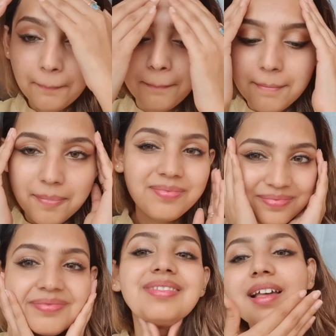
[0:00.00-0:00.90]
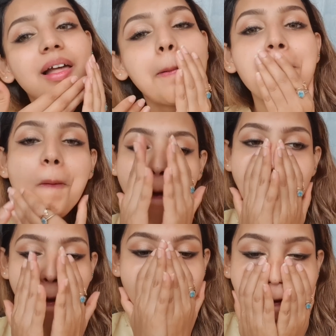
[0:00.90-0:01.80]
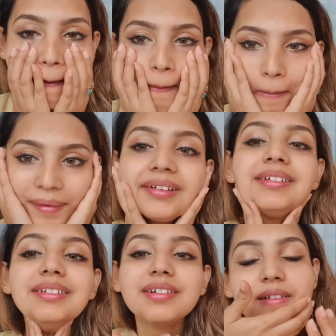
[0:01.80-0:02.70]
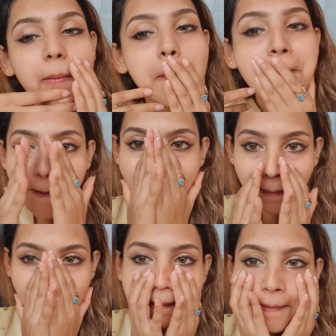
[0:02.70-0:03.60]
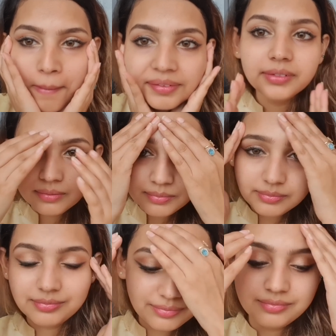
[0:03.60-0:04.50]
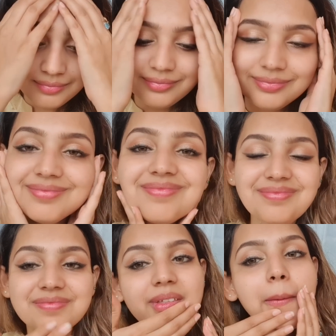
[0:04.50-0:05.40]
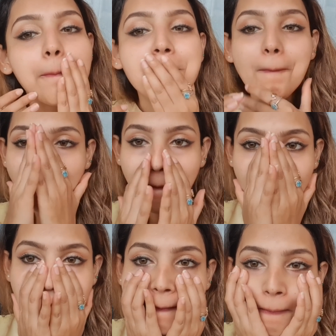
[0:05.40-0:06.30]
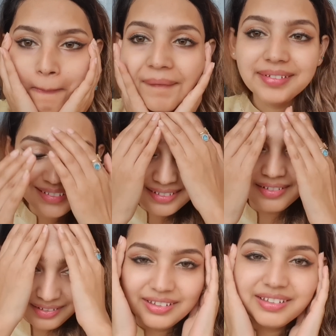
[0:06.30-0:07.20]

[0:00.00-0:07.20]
I have normal to dry skin, so I'm using a moisturizer that will hydrate